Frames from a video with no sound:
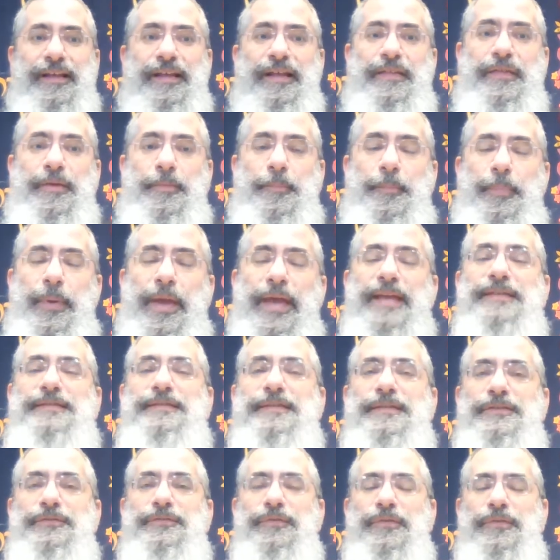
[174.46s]
The
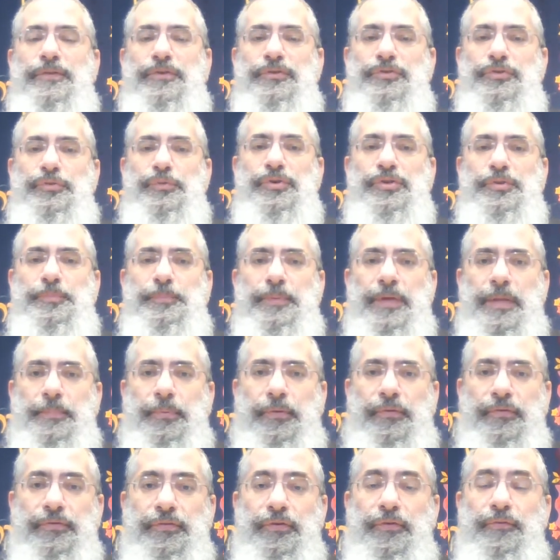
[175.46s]
basis for the Jewish
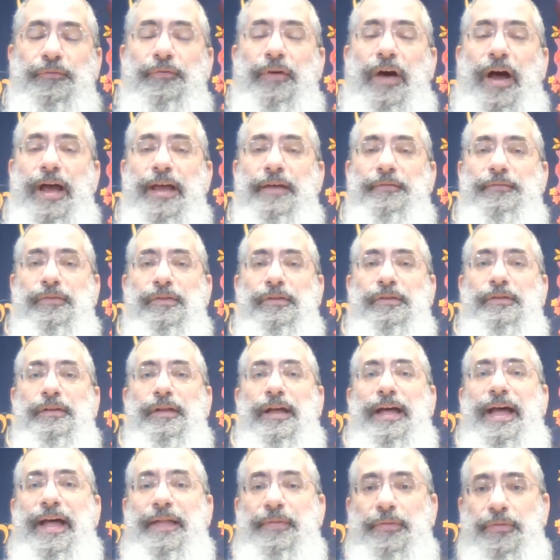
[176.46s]
people's
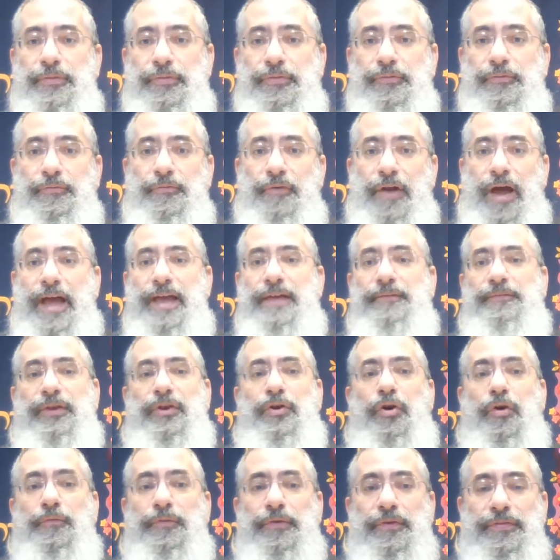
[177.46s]
survival and
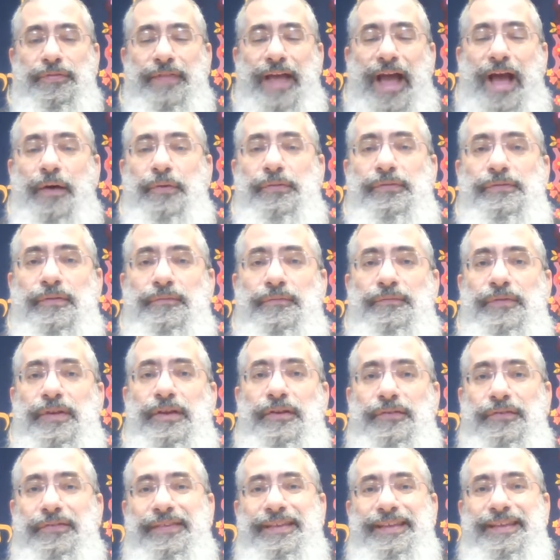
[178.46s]
thriving over thousands of
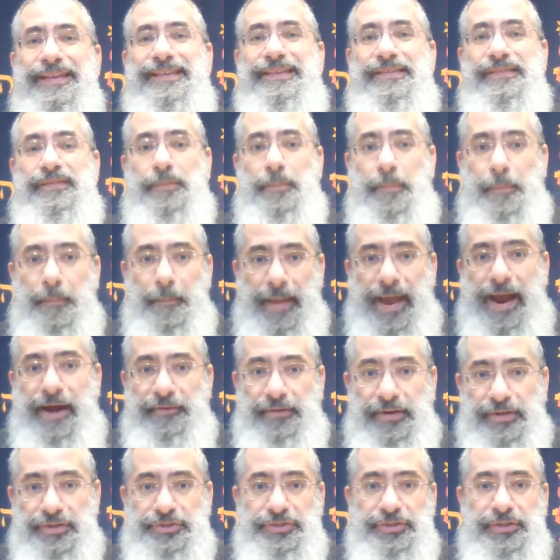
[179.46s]
years is
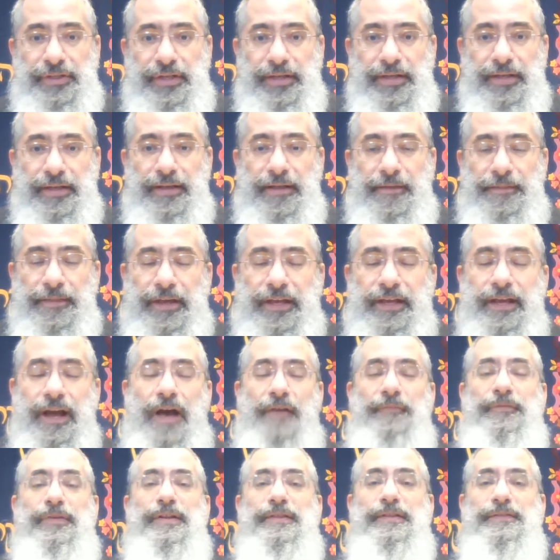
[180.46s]
marriage. The
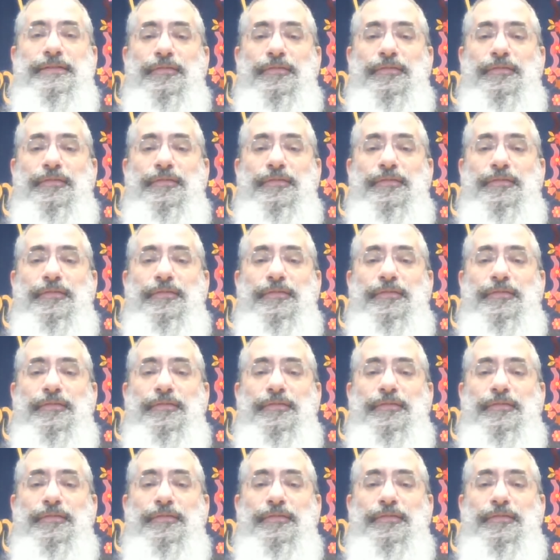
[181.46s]
covenant